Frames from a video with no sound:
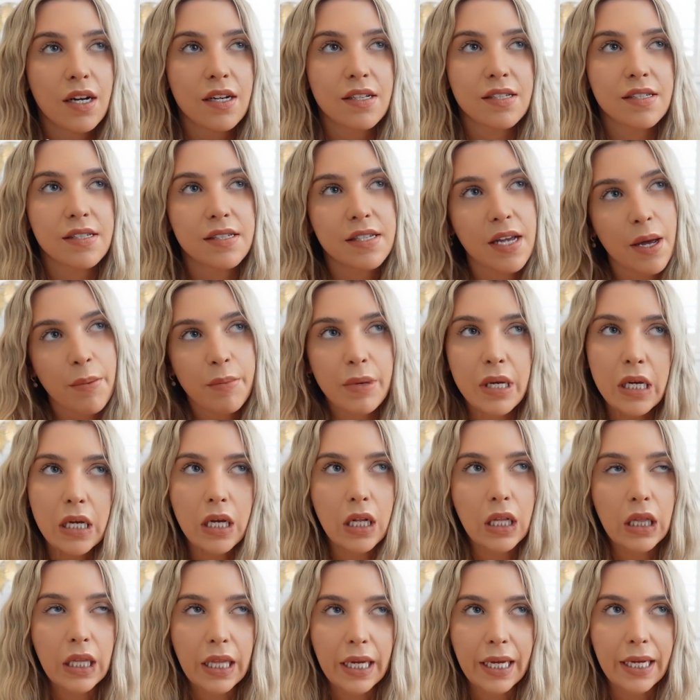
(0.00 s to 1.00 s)
a
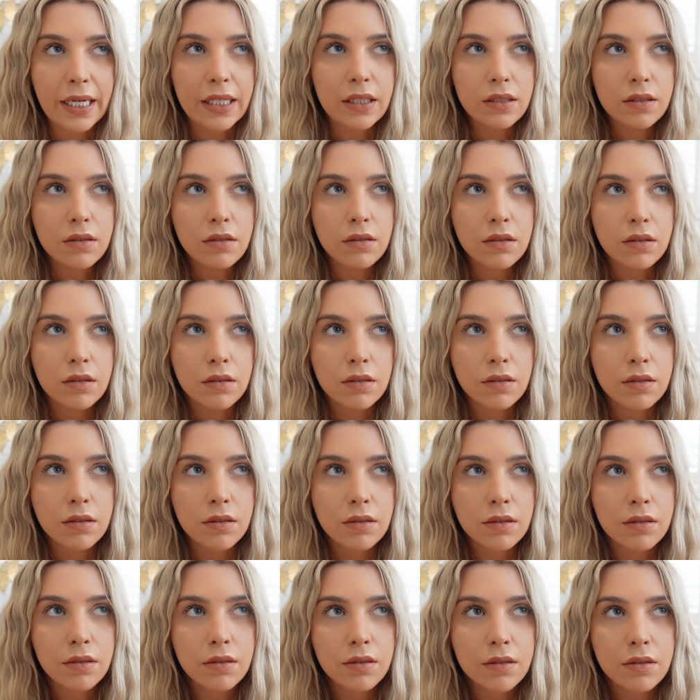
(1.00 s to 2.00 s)
semi-clean.
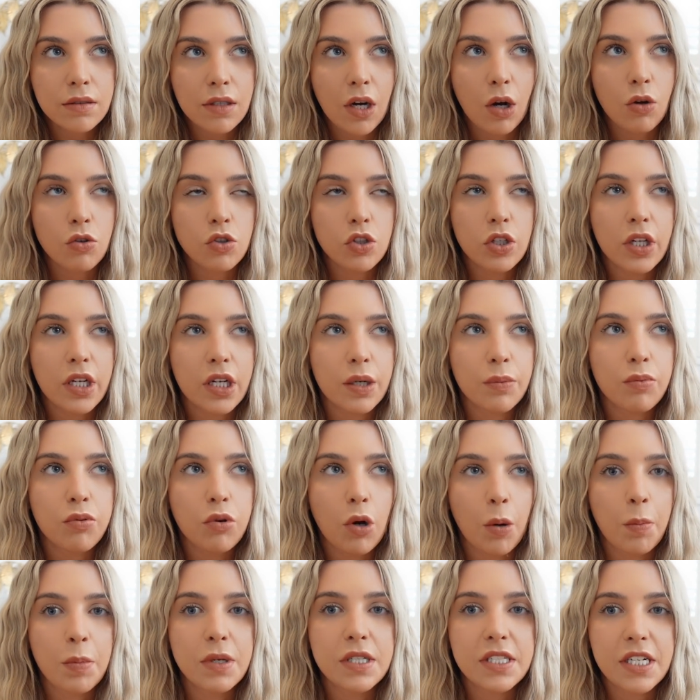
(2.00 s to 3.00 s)
I'll do like a
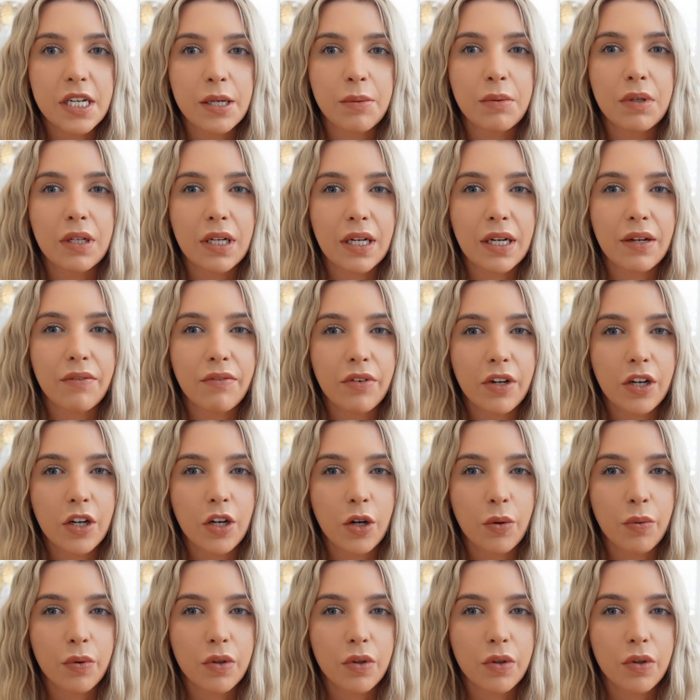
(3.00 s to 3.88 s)
proper deep cleaning video